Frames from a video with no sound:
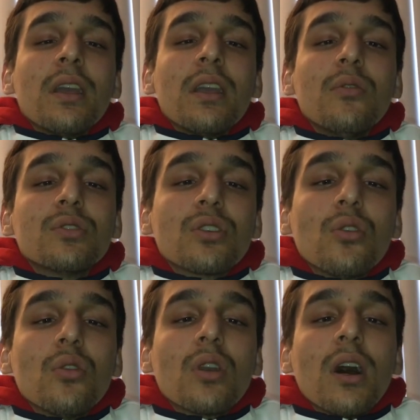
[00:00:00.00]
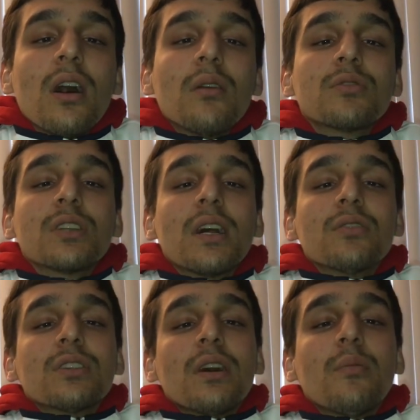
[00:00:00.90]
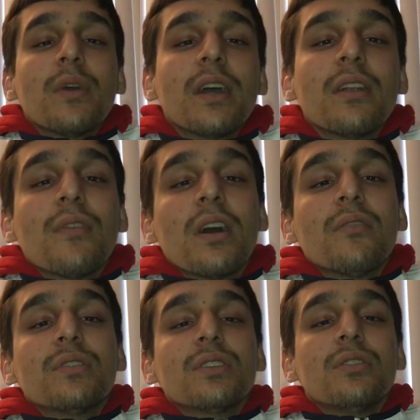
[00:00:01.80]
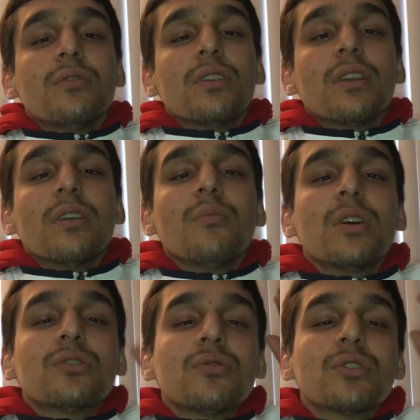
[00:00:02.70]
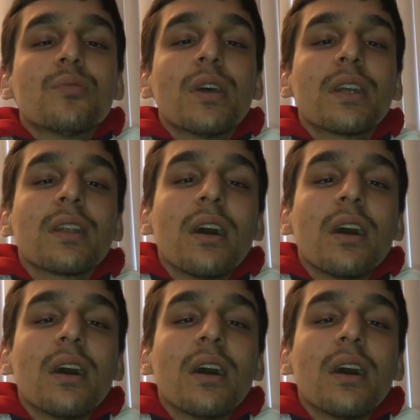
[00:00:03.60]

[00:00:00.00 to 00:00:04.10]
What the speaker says: He was a cool cop. Shout out to that man. If I ever see you again, much respect.